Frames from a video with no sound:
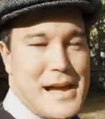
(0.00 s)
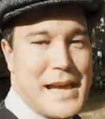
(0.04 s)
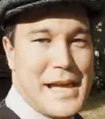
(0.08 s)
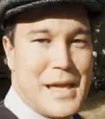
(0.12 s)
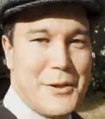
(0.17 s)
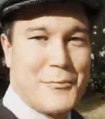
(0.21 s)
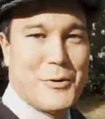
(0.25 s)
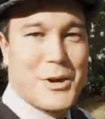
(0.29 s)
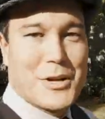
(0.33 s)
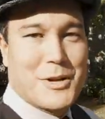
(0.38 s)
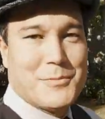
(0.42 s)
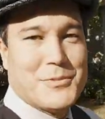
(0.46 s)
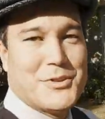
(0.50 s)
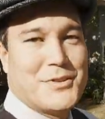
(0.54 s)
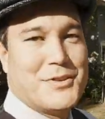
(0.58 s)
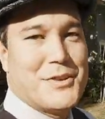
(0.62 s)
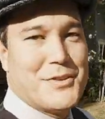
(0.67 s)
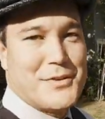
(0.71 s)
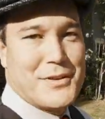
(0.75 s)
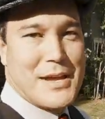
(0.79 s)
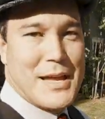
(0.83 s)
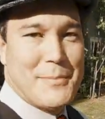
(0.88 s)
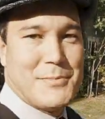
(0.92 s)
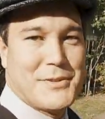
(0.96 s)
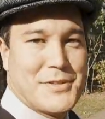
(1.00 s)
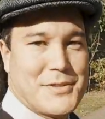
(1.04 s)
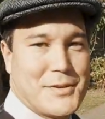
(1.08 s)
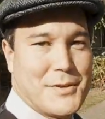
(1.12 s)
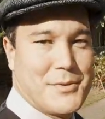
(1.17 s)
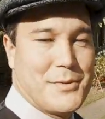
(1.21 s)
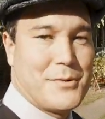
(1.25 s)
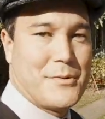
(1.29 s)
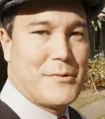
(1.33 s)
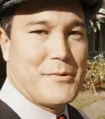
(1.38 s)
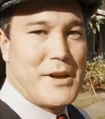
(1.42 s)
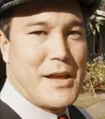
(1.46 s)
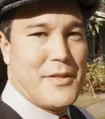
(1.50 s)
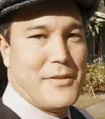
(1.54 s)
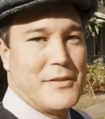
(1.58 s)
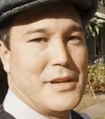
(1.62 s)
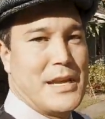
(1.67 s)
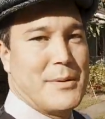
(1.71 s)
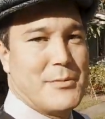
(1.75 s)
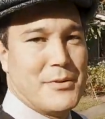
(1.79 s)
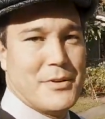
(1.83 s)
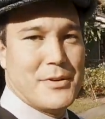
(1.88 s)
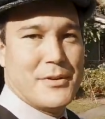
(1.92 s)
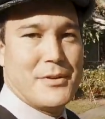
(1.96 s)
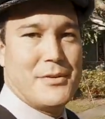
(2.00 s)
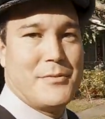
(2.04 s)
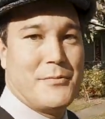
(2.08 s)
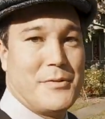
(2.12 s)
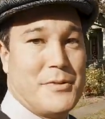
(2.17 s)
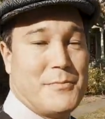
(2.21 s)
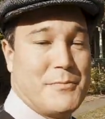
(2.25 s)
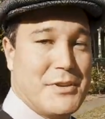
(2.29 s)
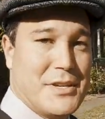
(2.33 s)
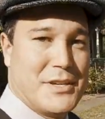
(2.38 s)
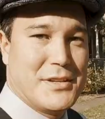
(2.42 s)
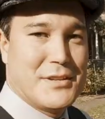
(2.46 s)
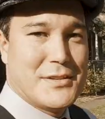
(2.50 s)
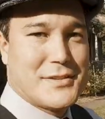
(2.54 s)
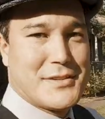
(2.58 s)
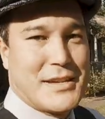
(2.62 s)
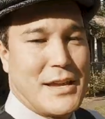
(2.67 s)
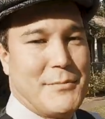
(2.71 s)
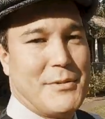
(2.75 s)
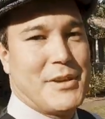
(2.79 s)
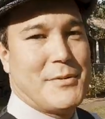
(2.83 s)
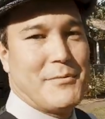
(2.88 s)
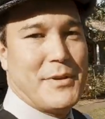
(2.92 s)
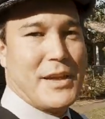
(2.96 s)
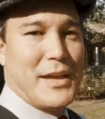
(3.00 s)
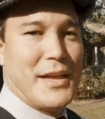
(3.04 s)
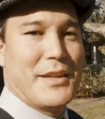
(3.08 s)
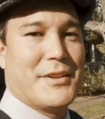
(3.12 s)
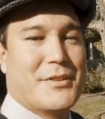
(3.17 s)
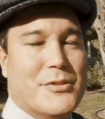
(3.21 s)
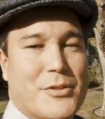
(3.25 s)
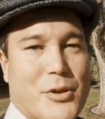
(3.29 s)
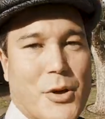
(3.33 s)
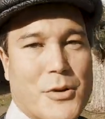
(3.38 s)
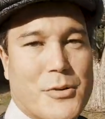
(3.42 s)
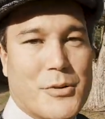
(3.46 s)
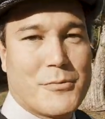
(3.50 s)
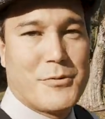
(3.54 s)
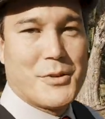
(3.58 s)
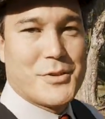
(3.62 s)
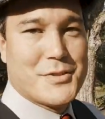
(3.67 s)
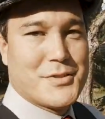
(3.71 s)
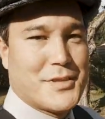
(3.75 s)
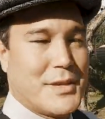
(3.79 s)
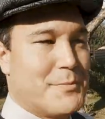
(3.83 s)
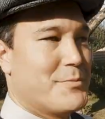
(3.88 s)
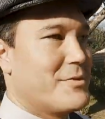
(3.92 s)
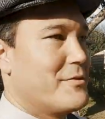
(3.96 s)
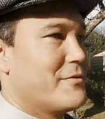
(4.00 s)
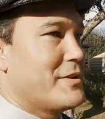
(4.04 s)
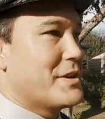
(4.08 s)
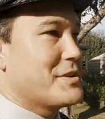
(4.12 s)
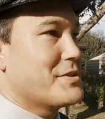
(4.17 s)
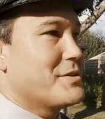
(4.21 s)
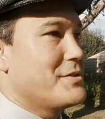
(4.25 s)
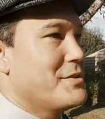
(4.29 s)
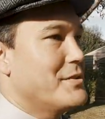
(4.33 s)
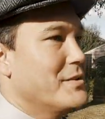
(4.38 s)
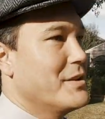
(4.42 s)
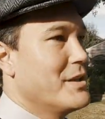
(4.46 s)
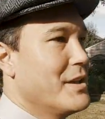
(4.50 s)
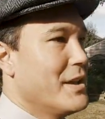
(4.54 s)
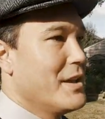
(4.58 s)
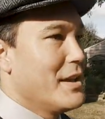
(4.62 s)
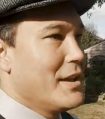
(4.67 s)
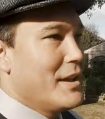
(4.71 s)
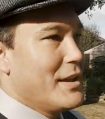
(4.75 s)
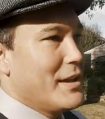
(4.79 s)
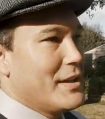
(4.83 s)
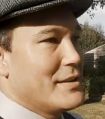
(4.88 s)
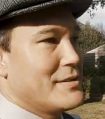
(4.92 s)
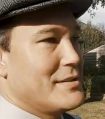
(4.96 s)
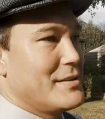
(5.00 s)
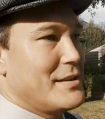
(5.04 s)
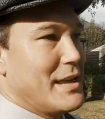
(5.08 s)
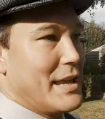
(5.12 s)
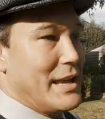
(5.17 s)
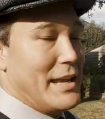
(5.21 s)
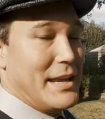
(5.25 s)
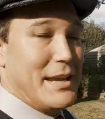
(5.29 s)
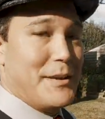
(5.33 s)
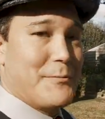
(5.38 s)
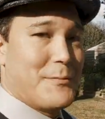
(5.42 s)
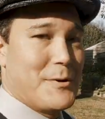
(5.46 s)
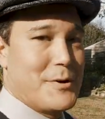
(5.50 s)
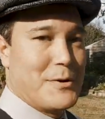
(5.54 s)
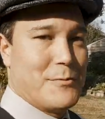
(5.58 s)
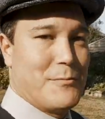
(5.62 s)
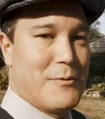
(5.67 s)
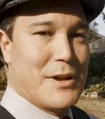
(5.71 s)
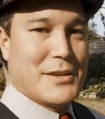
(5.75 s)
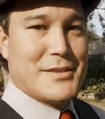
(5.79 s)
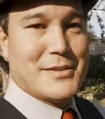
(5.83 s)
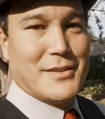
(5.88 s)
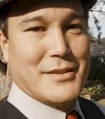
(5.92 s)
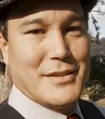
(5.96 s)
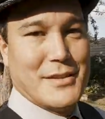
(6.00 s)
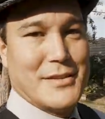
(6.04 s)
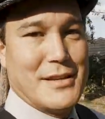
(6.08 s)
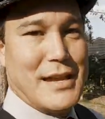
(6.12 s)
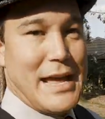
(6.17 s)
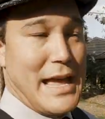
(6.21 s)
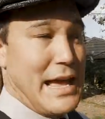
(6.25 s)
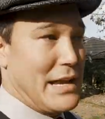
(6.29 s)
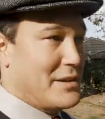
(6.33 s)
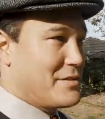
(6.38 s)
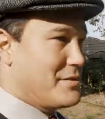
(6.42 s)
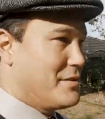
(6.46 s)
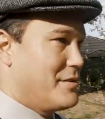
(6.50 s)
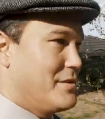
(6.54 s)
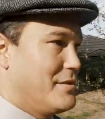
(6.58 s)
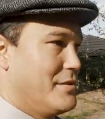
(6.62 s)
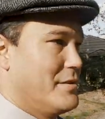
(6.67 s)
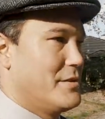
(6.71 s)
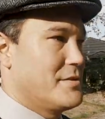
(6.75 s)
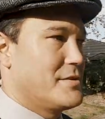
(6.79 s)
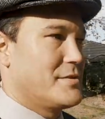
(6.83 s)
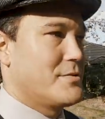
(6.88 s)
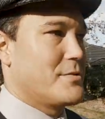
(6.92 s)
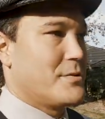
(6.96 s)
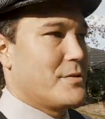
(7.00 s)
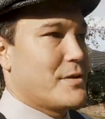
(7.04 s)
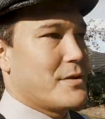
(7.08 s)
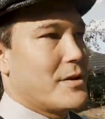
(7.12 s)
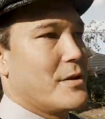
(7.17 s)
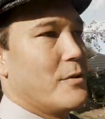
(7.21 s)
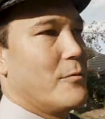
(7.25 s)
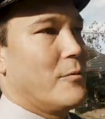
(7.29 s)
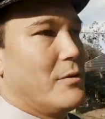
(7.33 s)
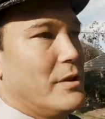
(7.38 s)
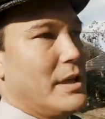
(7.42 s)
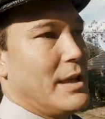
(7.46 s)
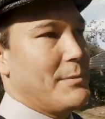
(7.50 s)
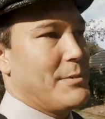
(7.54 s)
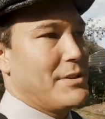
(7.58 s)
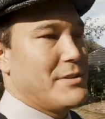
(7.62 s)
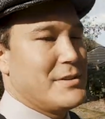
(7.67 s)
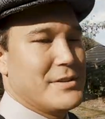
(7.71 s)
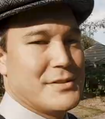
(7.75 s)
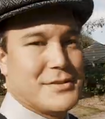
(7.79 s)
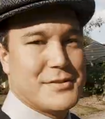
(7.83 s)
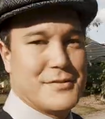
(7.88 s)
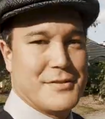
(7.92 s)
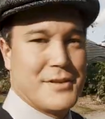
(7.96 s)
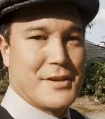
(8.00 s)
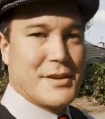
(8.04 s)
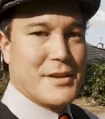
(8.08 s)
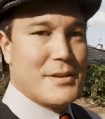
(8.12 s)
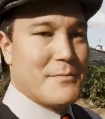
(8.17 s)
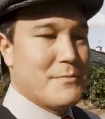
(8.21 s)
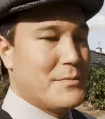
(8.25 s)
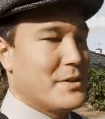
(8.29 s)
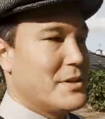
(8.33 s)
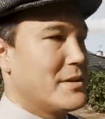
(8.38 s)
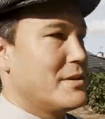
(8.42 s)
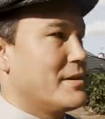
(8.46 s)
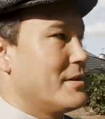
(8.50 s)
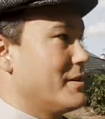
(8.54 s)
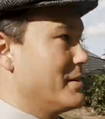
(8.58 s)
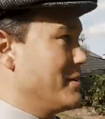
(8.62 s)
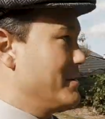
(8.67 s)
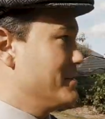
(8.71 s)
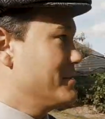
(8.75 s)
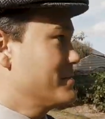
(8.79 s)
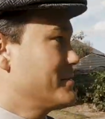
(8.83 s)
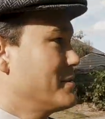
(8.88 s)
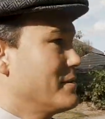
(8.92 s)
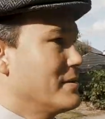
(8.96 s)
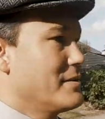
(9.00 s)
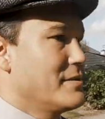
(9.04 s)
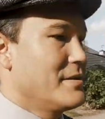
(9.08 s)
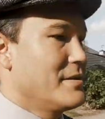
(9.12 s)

Hi, and welcome to another episode of Around the Neighborhood with me, Scott McMahon, your local real estate professional. And today we're in West Linn, actually the historic Willamette District, because